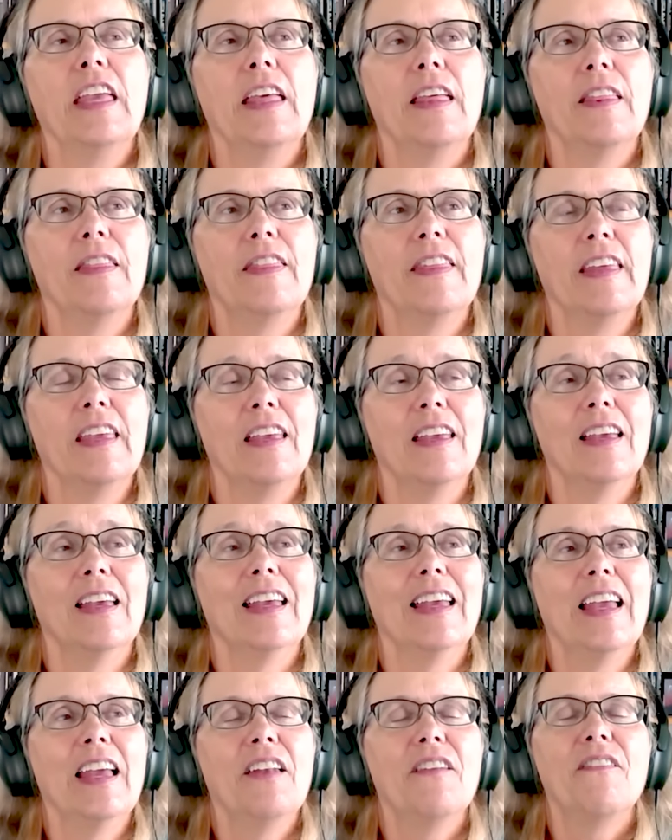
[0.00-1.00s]
the
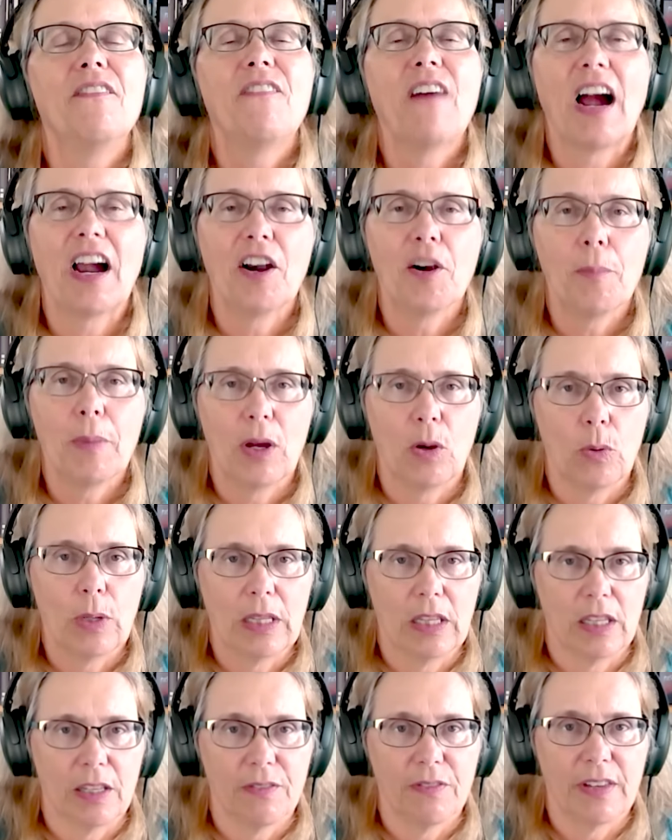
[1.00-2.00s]
environment we
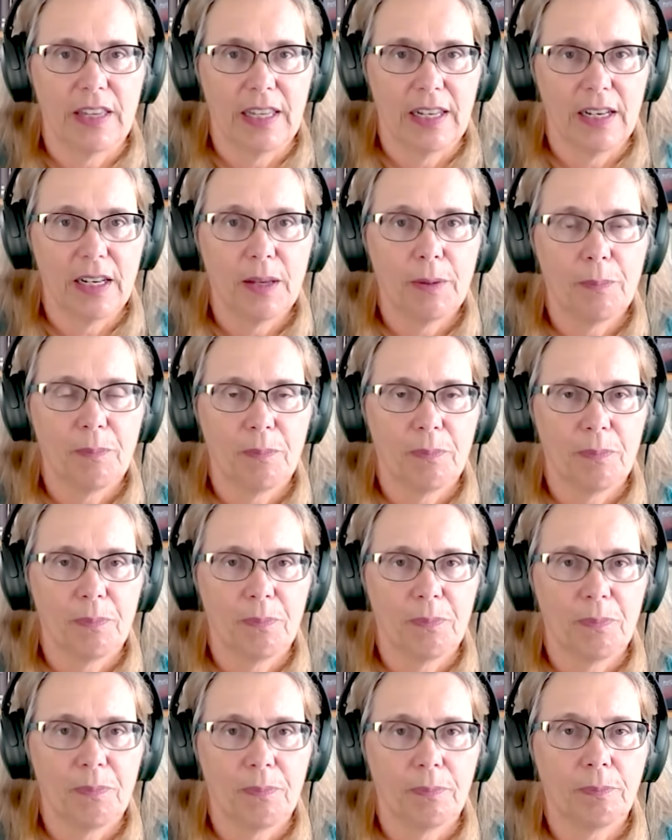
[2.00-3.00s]
live in
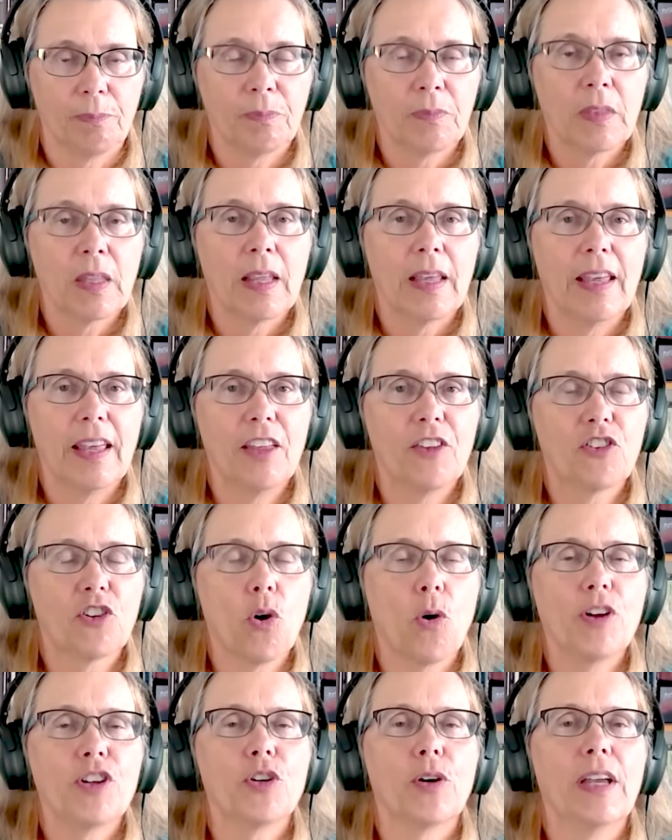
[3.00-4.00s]
is
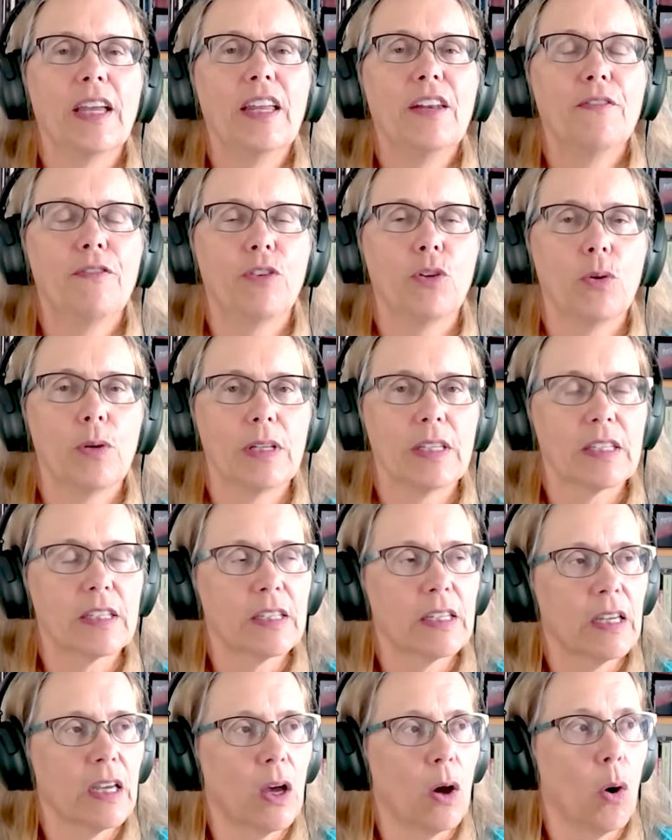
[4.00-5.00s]
going to
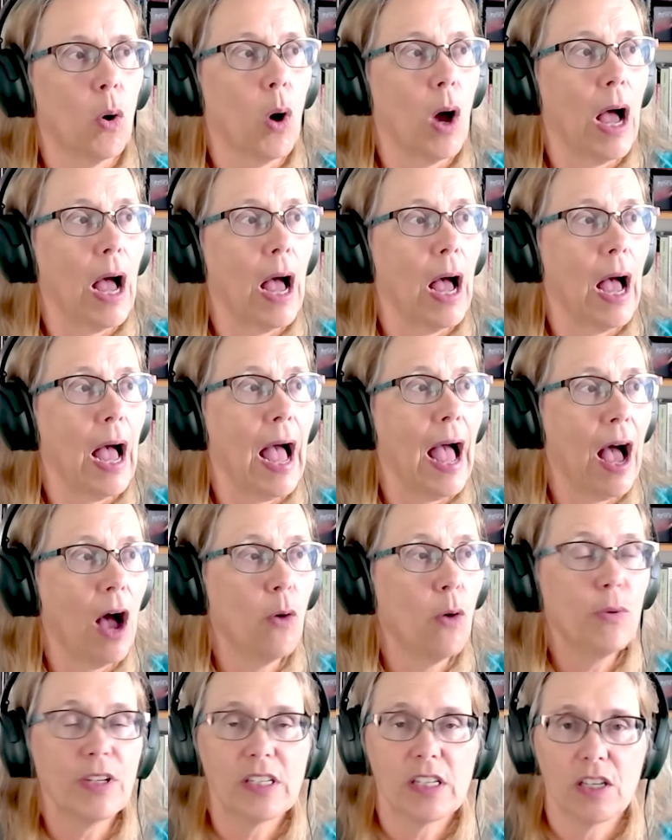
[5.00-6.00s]
influence how
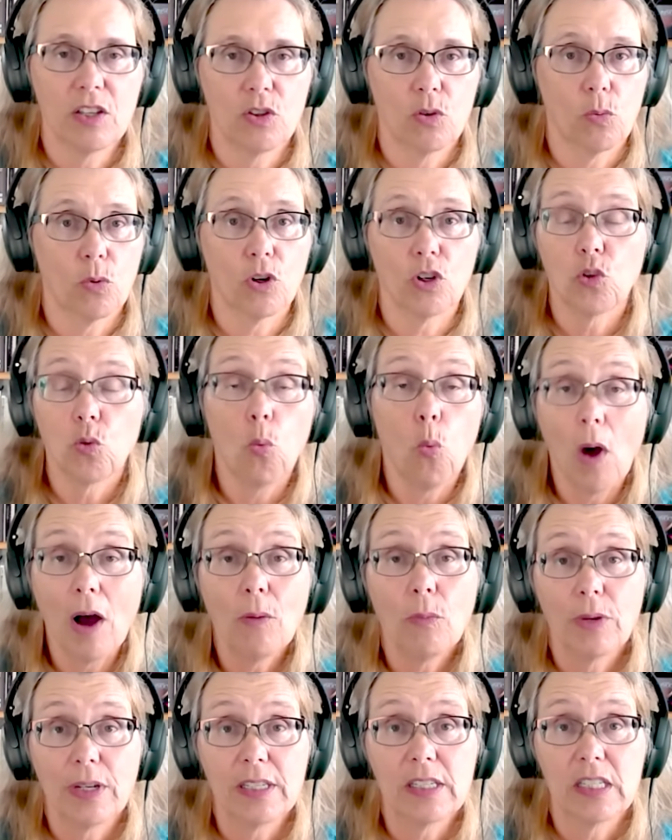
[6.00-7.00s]
we see the world,
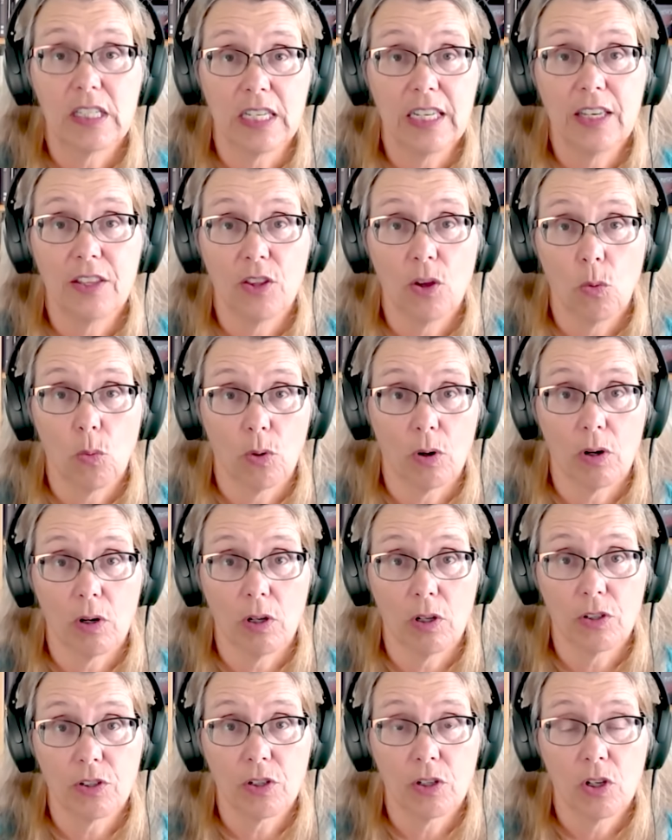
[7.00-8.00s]
what we see in the
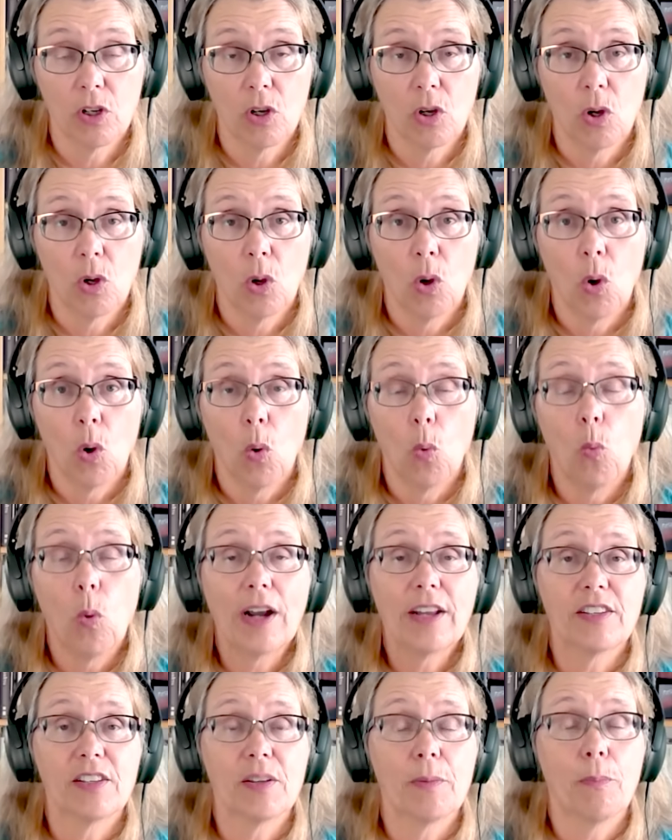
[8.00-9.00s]
world,
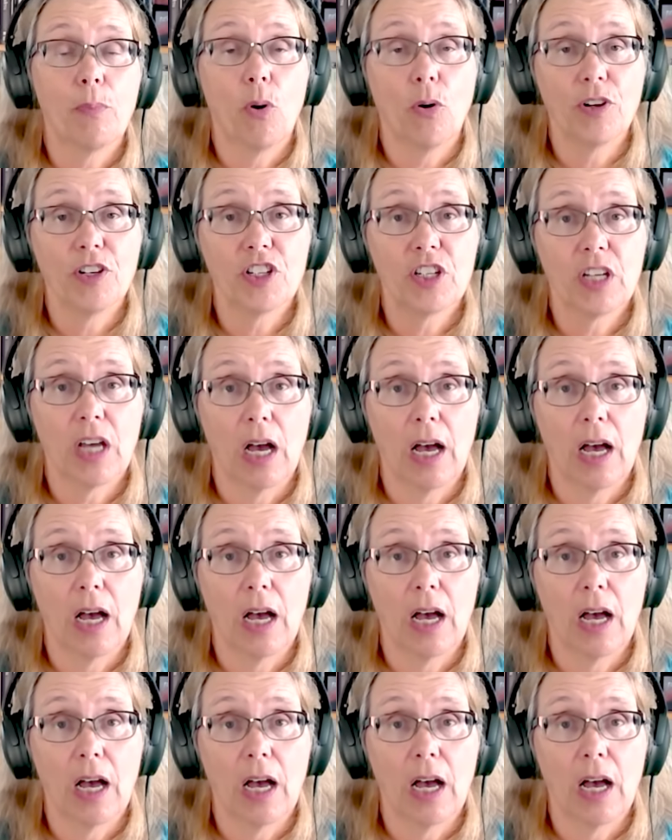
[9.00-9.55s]
what is important to